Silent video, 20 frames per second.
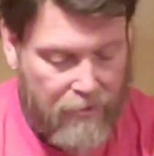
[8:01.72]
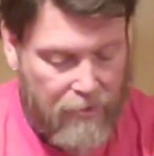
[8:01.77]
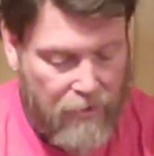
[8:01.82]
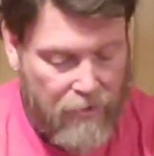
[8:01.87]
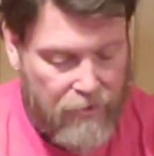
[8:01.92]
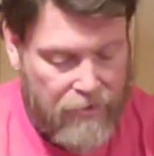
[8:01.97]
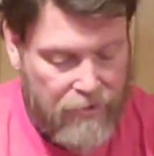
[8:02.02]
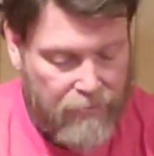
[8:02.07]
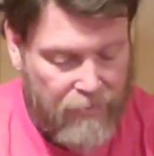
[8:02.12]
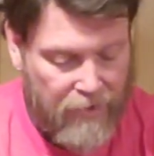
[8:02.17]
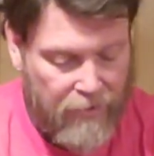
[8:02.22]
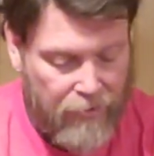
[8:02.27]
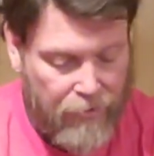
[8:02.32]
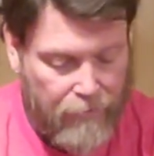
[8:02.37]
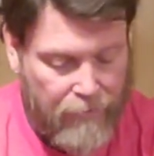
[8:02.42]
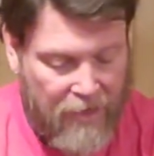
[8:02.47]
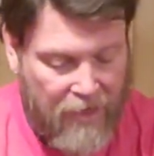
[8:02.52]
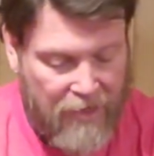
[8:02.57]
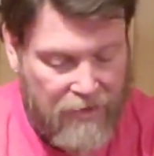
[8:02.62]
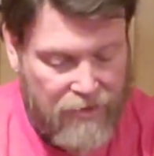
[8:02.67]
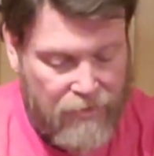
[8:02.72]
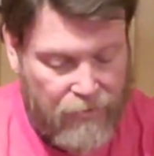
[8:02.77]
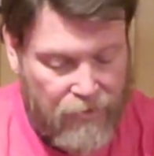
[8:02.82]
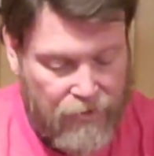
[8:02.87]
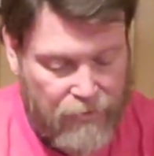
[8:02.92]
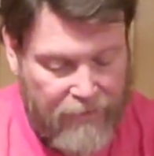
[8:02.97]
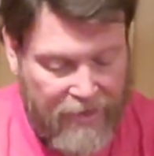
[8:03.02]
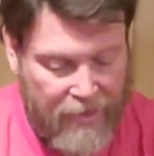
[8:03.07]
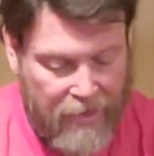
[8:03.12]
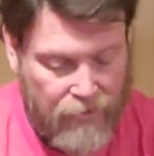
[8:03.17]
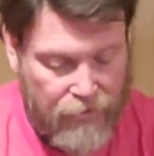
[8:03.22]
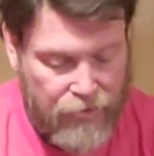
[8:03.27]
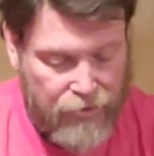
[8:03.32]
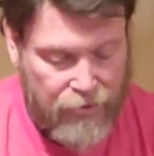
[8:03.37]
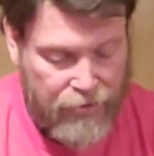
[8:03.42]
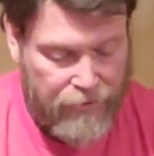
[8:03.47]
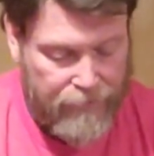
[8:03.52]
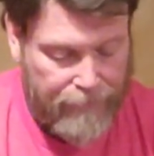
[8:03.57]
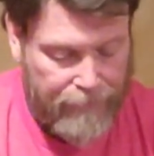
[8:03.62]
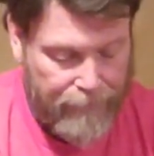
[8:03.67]
goes in my little possibles
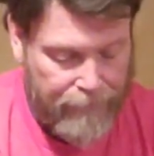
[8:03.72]
pouch.